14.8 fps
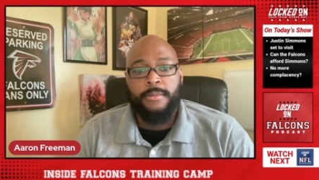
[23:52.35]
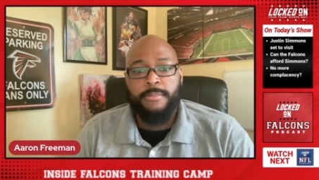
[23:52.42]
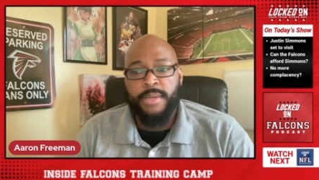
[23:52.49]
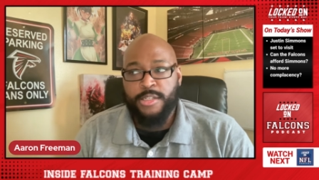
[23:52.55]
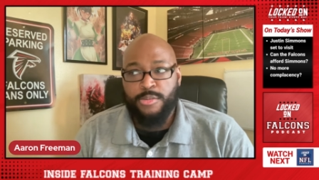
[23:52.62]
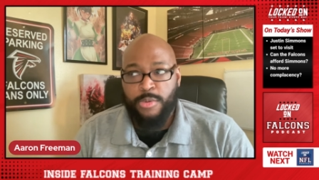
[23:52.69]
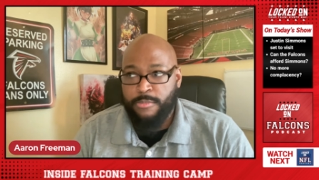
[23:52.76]

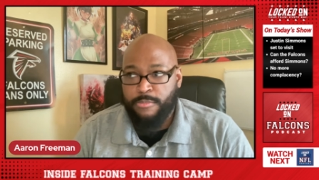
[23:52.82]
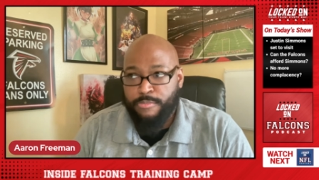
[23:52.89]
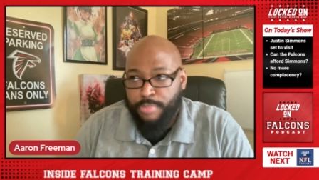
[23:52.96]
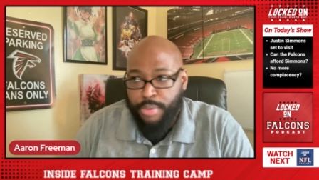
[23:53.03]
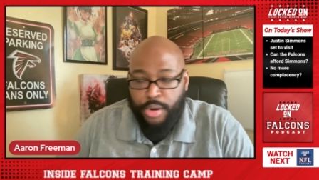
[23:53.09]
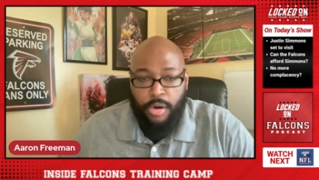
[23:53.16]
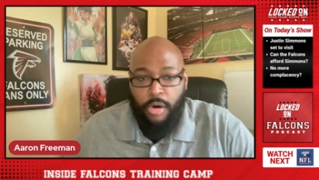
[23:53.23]
because we
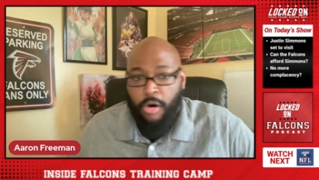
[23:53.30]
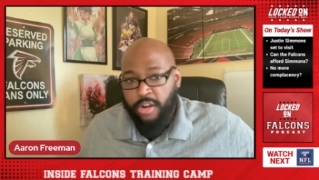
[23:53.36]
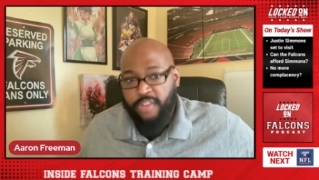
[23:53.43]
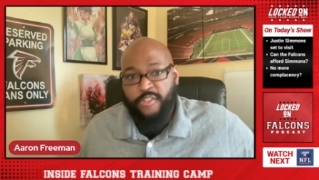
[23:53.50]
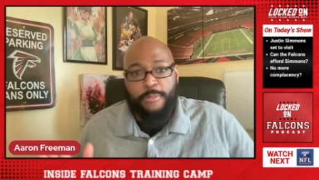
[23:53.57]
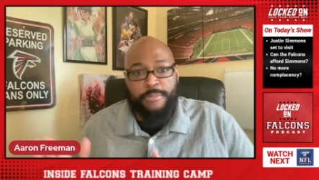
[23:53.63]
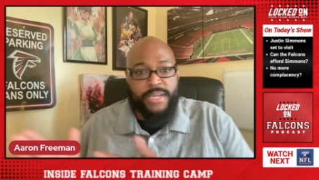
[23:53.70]
put
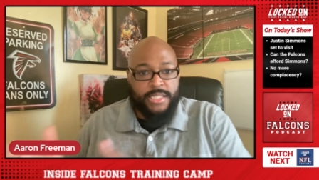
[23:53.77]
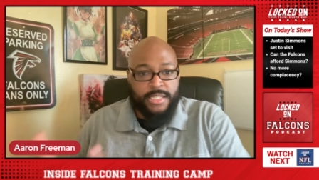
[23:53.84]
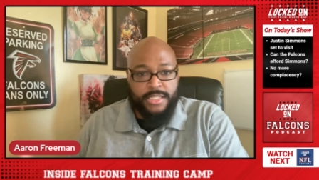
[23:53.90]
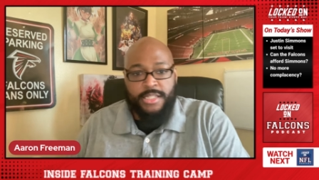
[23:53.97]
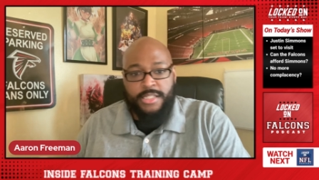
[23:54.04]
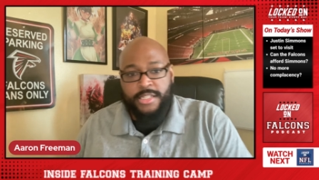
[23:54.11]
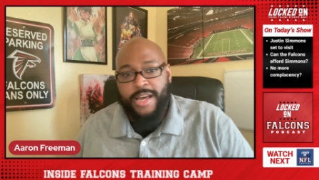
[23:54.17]
all of our
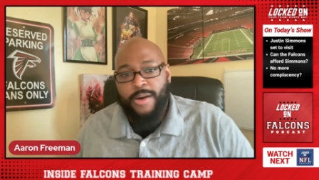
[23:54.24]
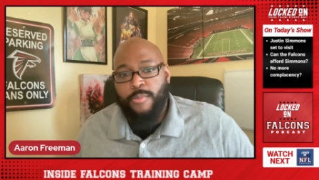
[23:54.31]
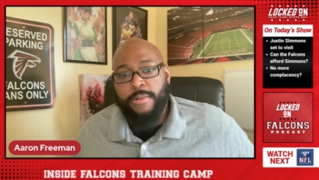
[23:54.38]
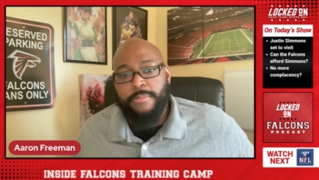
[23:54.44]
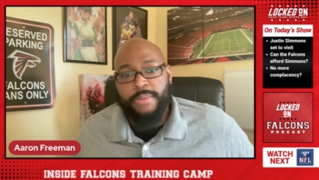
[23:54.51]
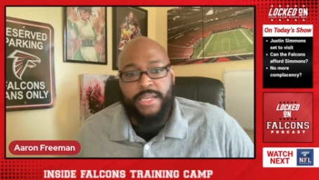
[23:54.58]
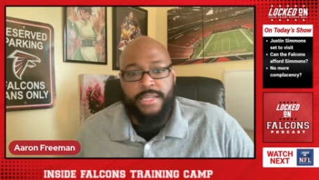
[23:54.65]
pieces into that
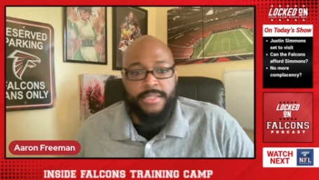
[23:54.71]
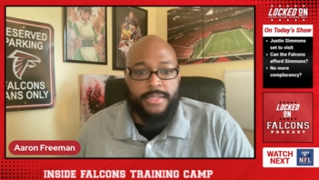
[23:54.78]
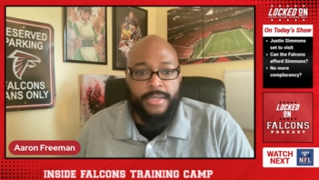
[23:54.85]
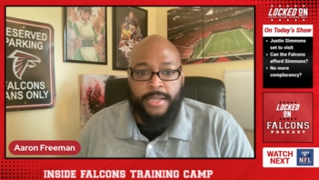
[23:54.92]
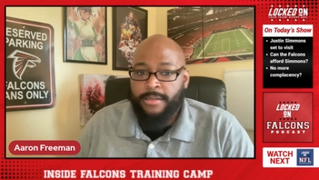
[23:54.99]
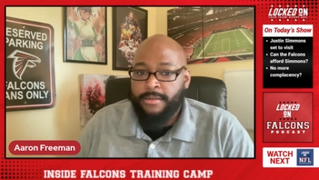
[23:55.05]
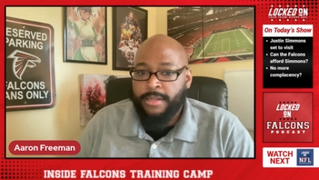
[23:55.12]
one
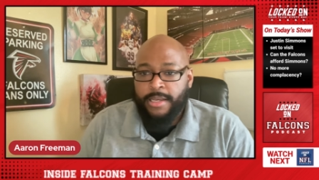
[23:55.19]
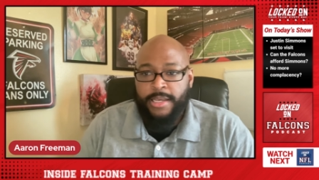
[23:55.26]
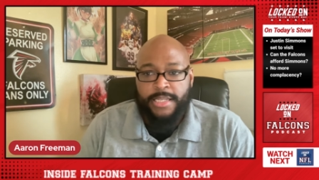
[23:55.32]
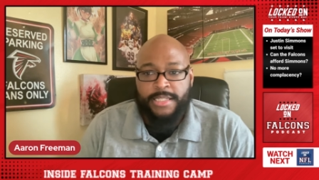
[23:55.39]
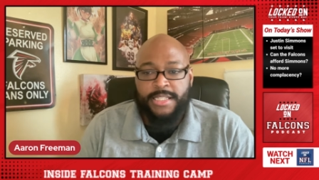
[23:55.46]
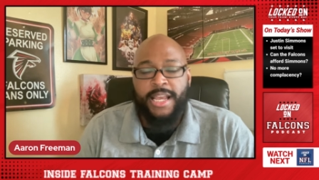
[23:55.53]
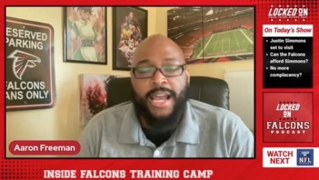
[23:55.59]
piece and
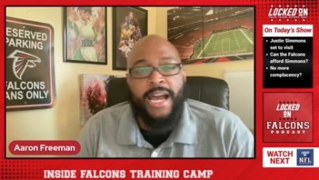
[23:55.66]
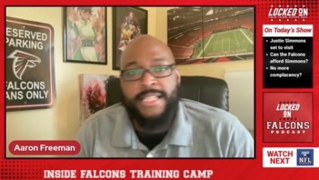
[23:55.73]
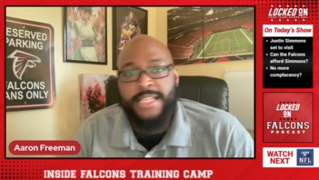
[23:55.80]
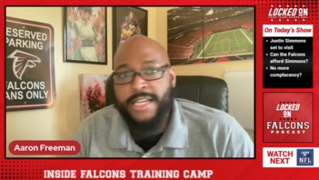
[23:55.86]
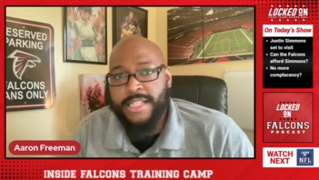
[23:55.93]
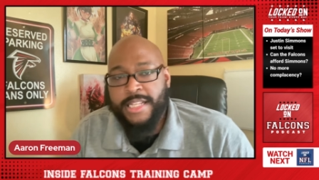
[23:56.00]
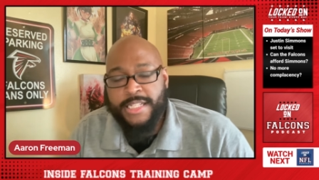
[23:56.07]
it's the
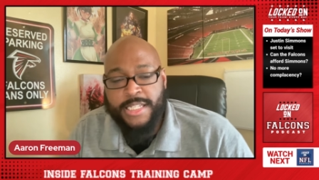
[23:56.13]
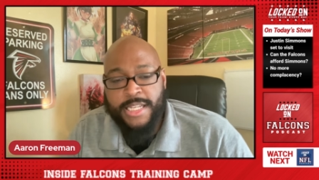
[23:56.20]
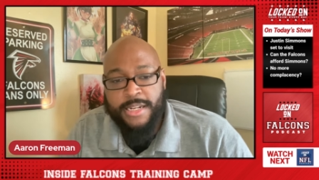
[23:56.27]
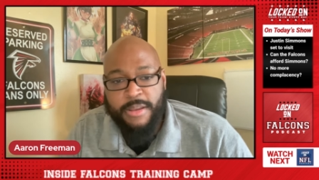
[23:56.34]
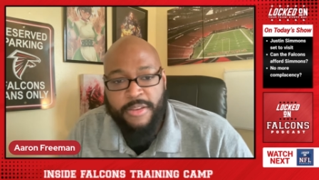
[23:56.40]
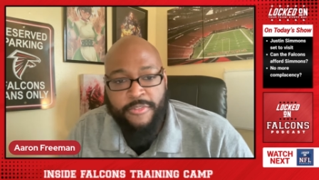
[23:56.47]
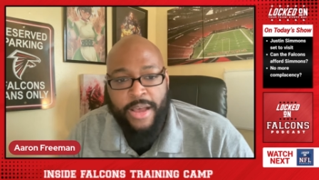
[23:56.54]
idea that it's
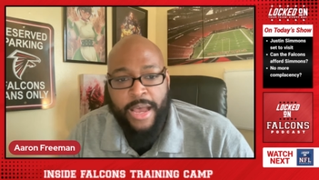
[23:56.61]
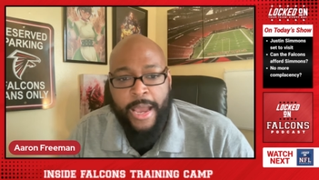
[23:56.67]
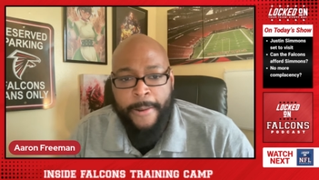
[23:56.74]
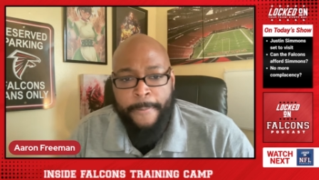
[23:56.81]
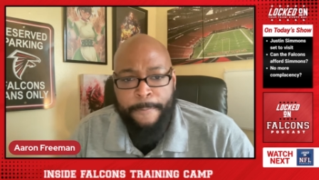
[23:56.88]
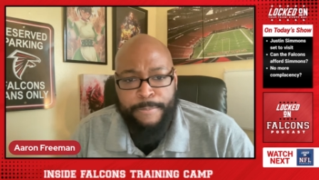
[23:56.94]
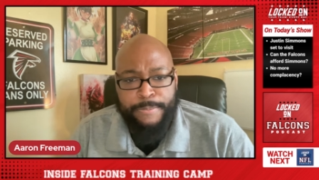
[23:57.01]
going to be fine